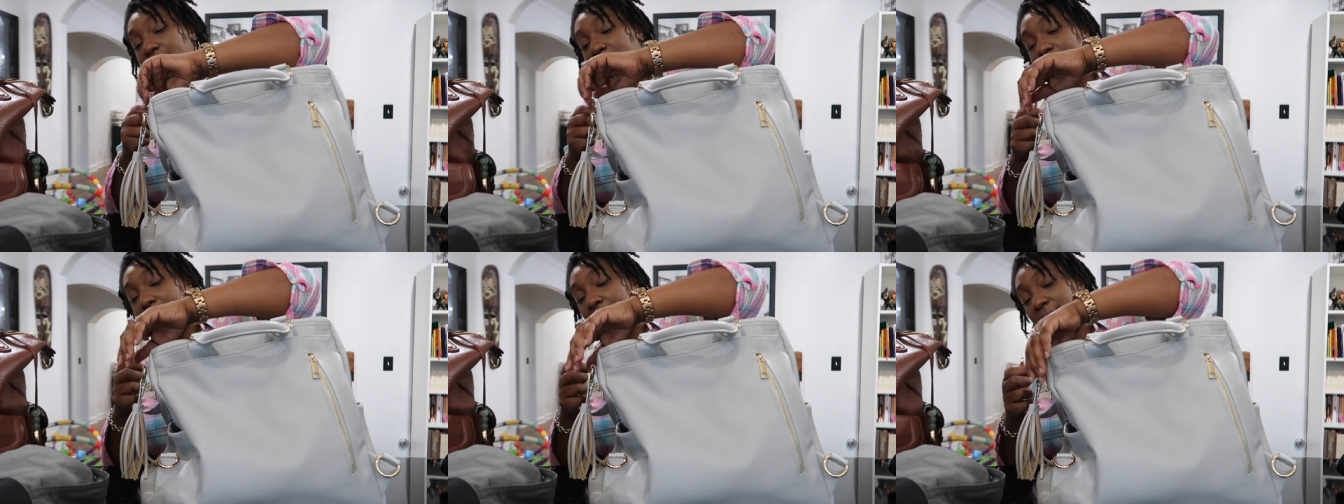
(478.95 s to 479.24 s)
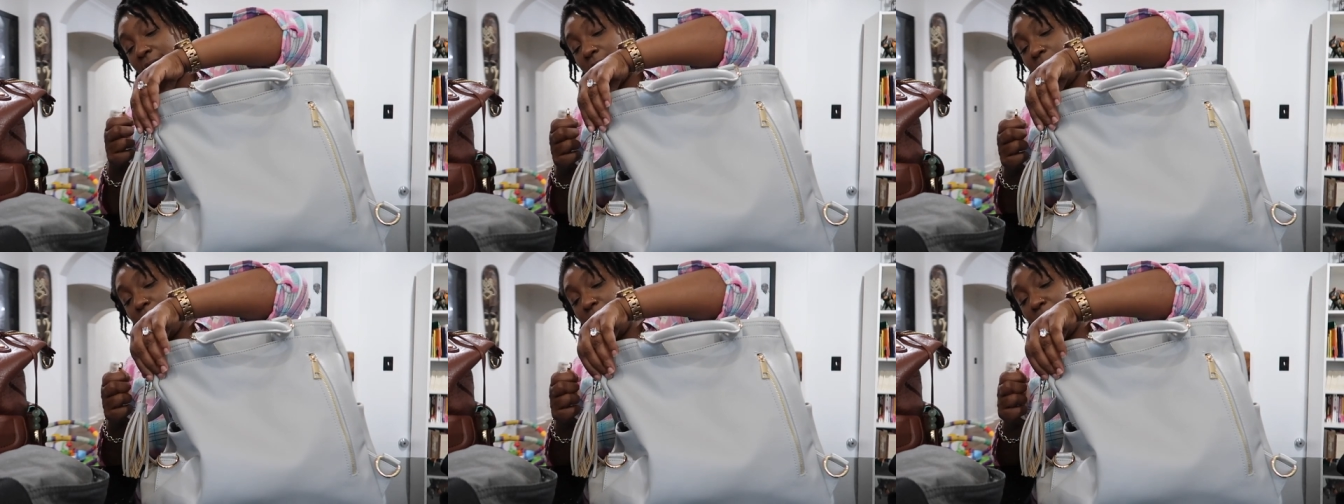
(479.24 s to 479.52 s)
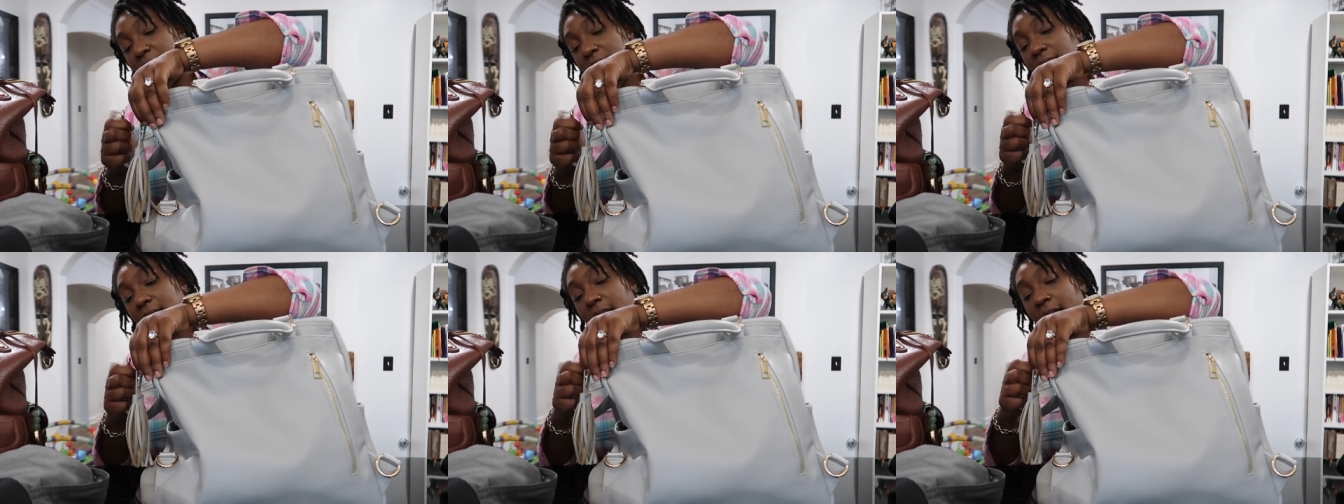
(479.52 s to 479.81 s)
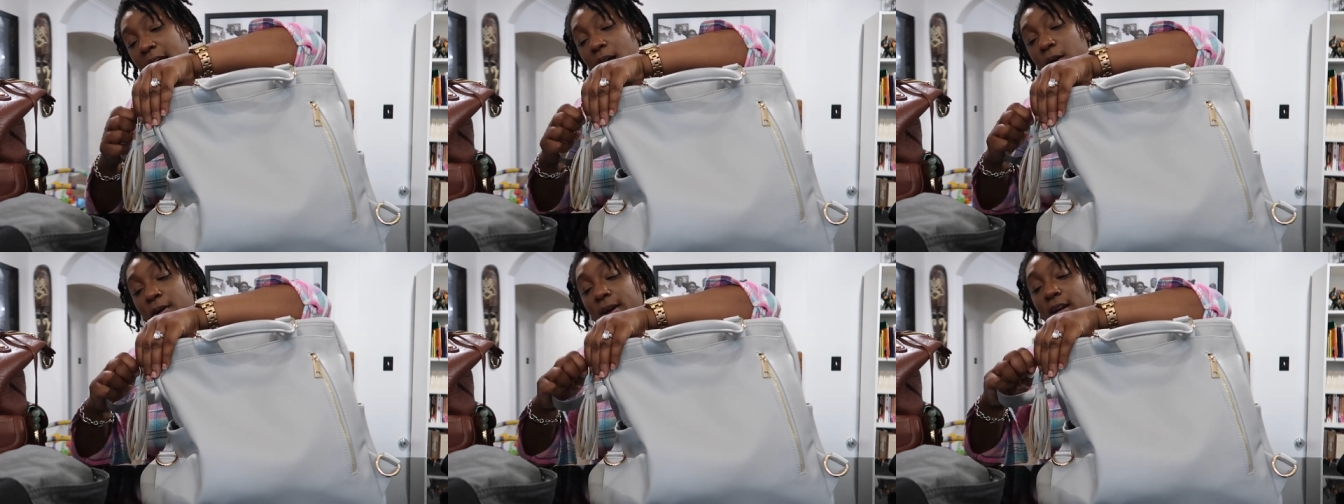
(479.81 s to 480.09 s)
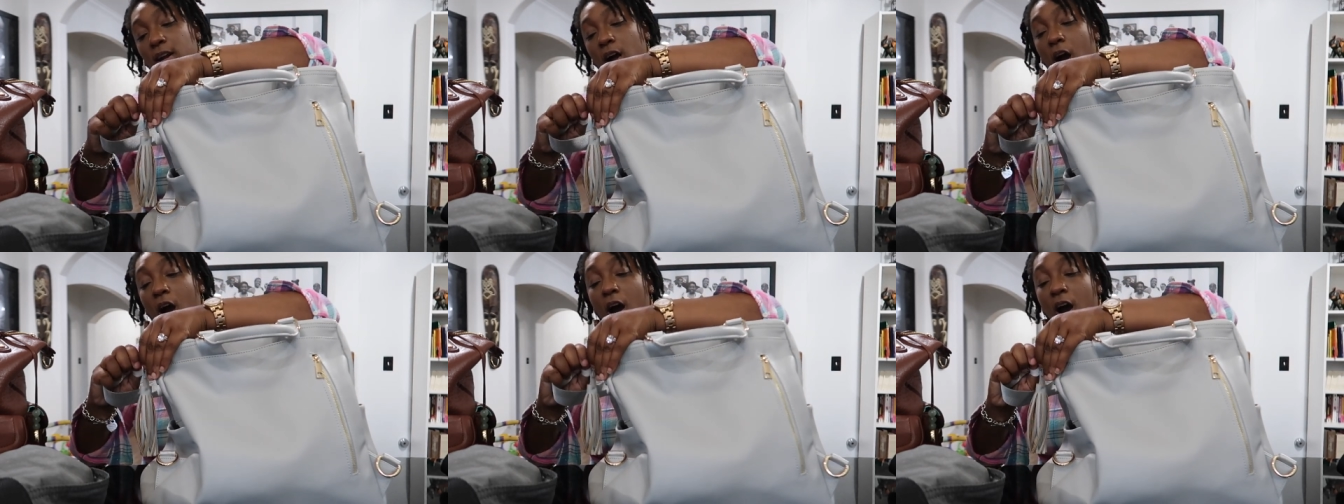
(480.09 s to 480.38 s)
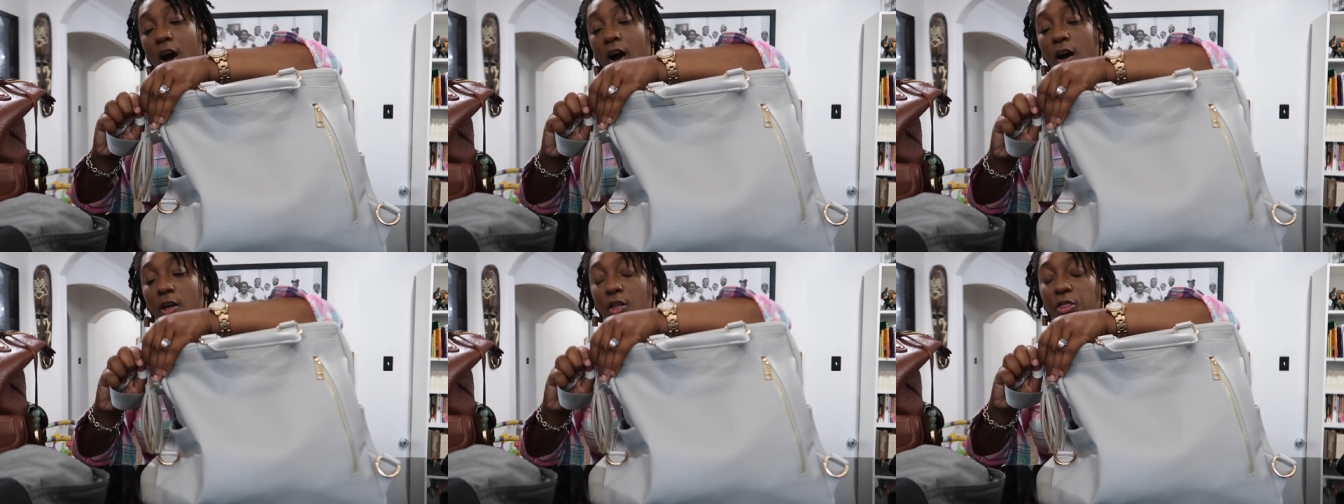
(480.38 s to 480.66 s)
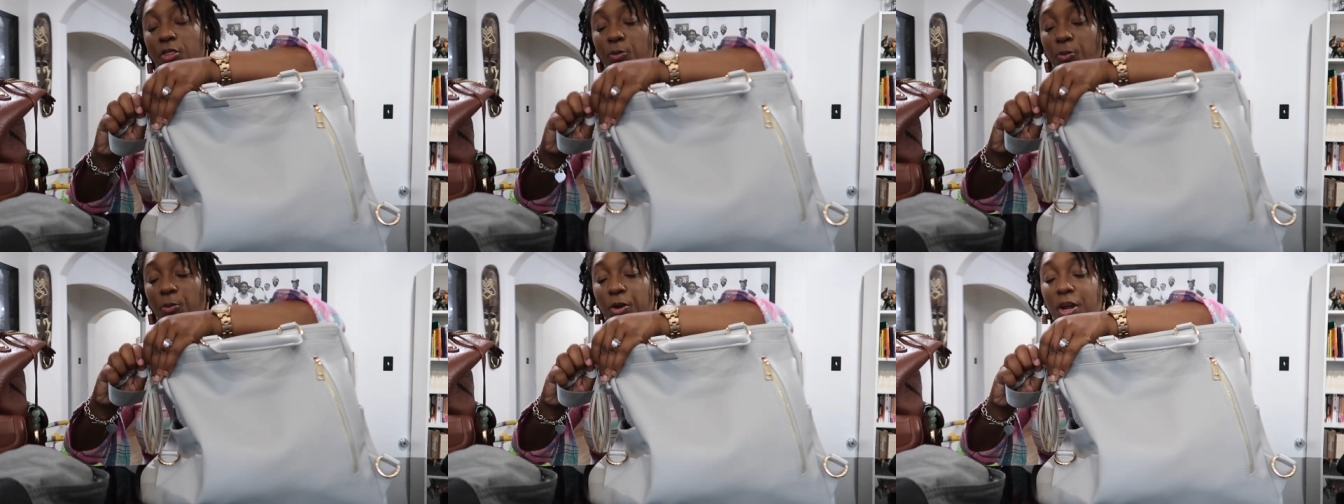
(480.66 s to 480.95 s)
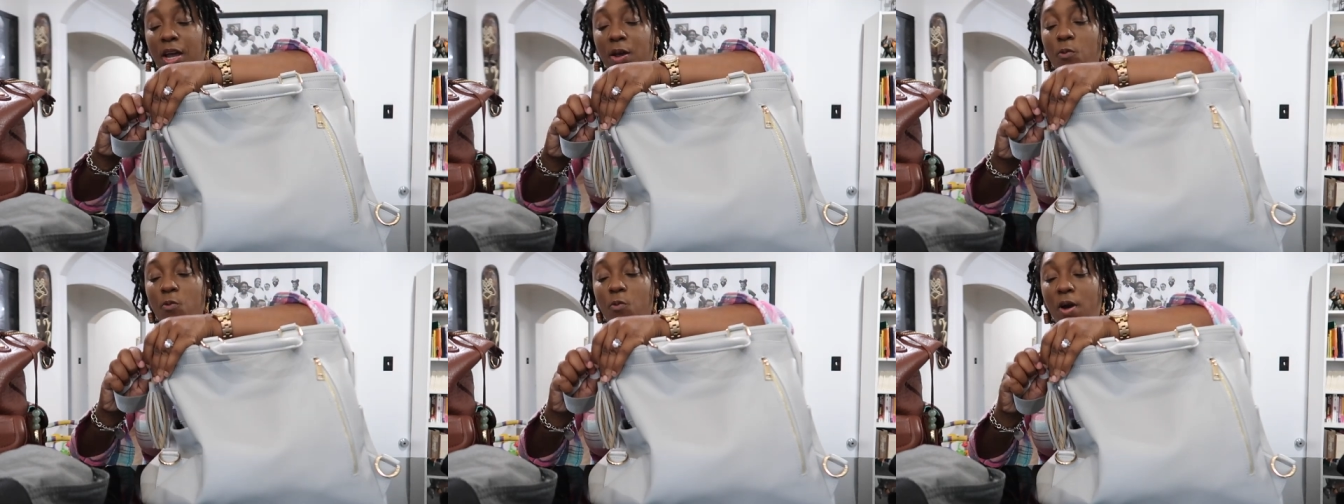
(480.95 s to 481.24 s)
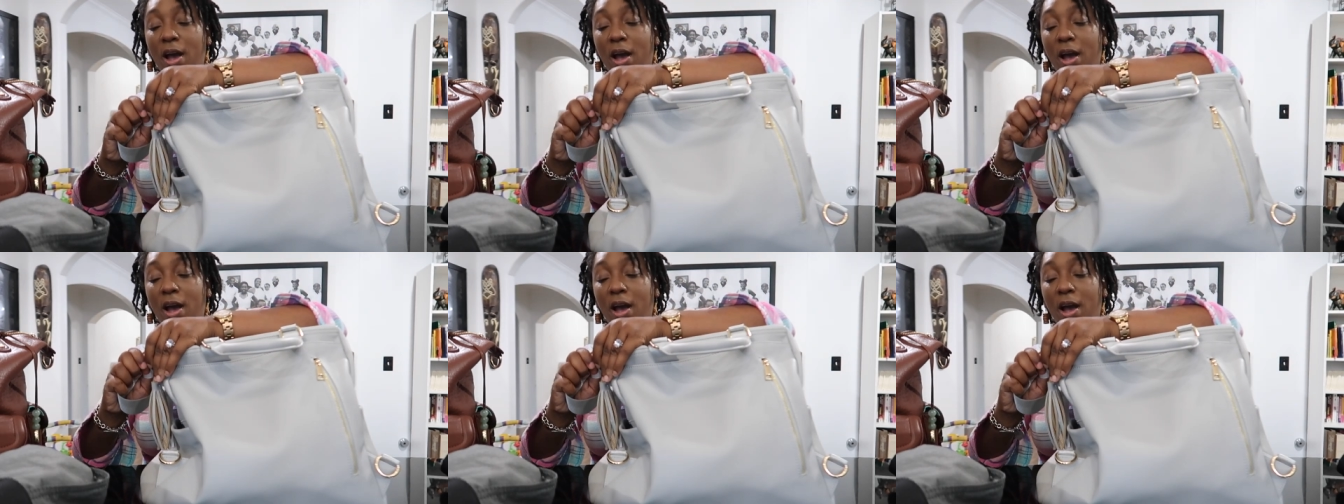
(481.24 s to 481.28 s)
that can be carried all three